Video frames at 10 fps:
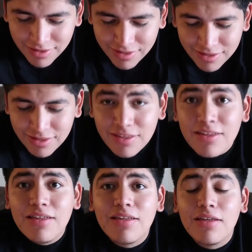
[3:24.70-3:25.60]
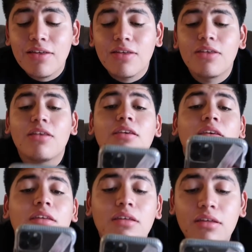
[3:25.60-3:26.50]

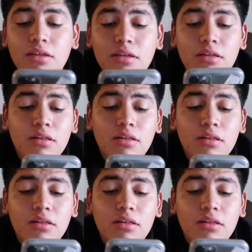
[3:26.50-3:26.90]
(silence)